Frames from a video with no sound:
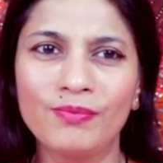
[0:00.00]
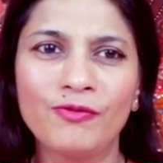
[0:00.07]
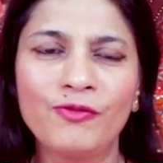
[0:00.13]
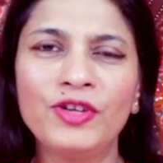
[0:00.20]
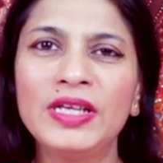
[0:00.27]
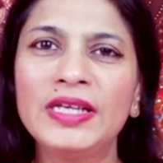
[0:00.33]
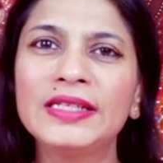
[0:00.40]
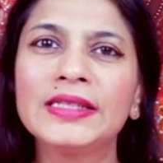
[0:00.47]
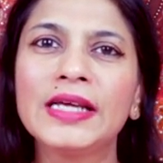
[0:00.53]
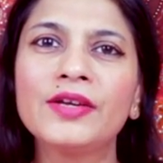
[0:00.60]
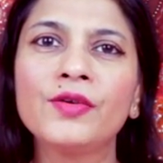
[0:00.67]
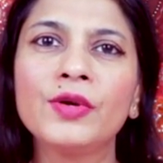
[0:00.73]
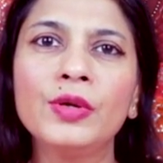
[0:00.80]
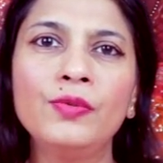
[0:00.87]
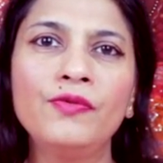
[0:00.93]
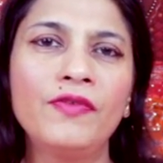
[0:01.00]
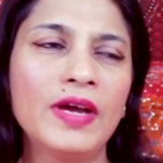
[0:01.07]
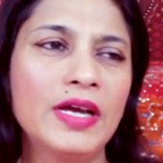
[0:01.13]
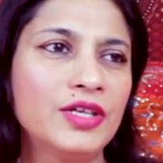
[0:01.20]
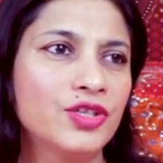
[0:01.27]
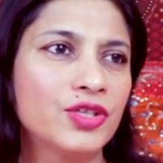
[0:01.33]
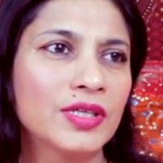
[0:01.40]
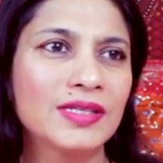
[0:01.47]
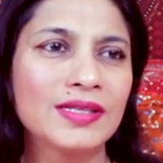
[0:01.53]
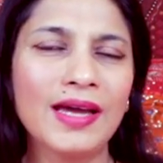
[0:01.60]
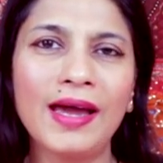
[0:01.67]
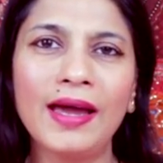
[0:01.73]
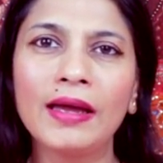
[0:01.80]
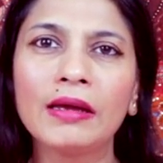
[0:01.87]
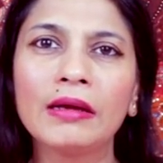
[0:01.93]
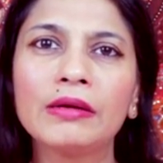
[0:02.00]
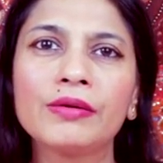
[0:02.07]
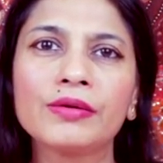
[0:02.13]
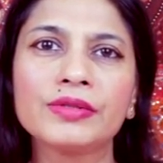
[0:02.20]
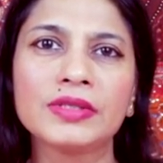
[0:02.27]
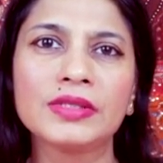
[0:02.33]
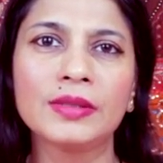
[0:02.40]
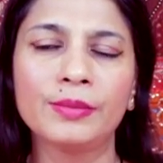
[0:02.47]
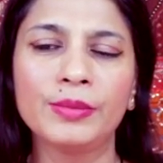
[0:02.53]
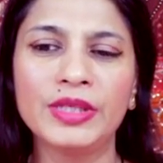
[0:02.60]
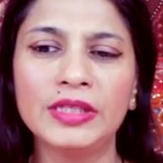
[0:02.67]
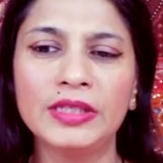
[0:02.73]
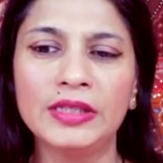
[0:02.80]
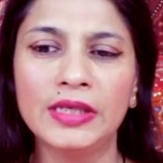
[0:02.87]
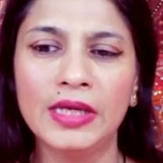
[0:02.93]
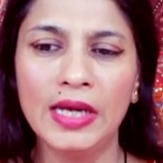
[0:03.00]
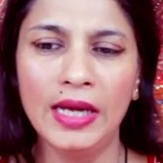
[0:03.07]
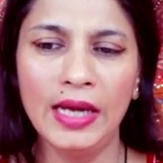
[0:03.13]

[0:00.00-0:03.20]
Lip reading: feeling that revenge, that anger on somebody,